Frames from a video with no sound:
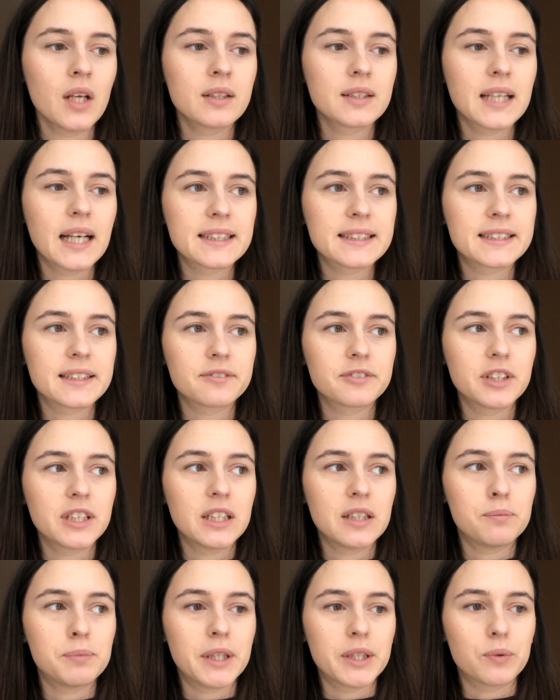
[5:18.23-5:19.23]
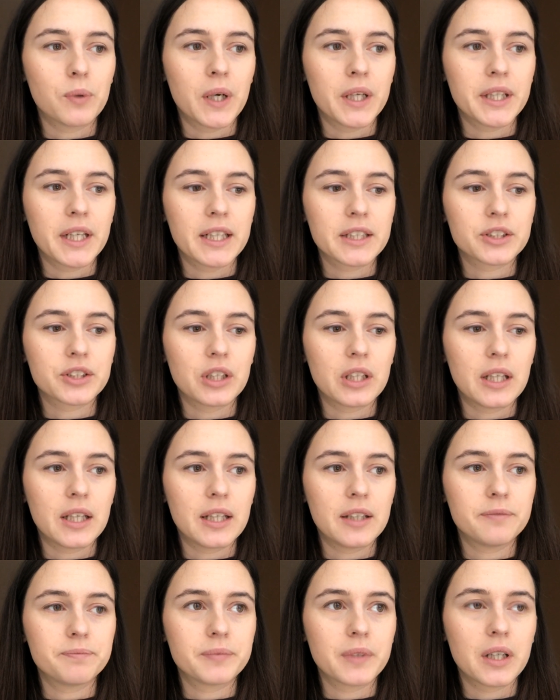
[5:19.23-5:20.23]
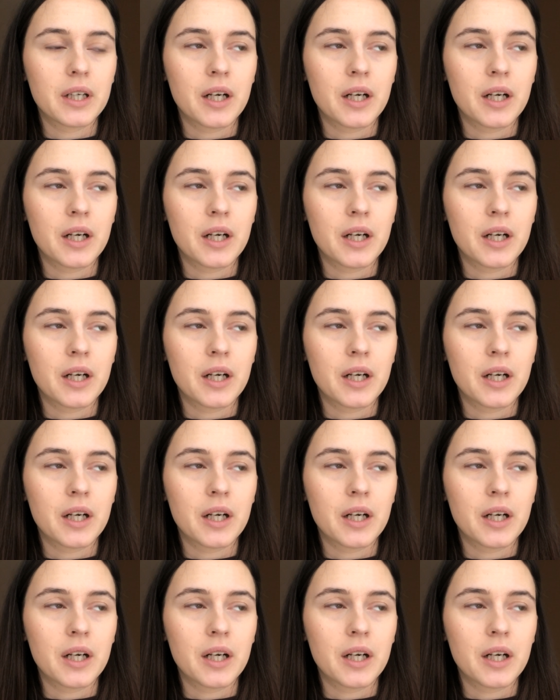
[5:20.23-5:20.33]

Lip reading: That's a really big one, actually.